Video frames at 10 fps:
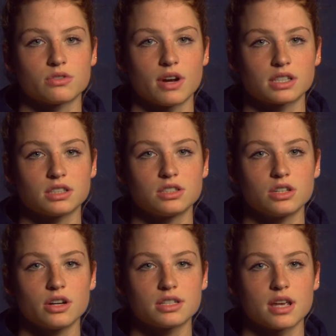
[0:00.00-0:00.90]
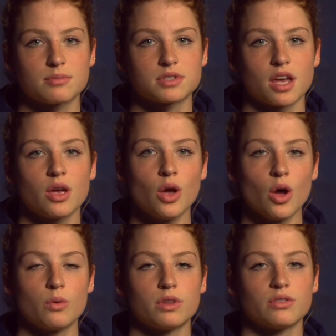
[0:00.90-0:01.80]
directly to your exam site
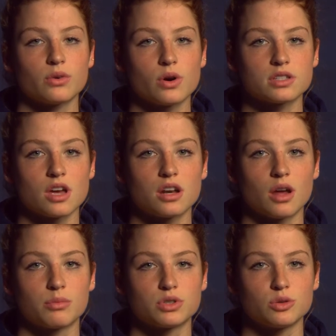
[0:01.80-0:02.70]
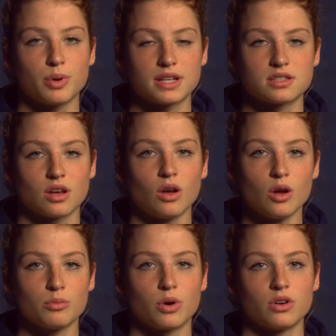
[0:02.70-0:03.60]
with, of course, a number two pencil.
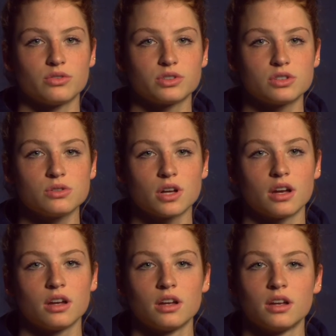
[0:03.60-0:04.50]
Bona fortuna!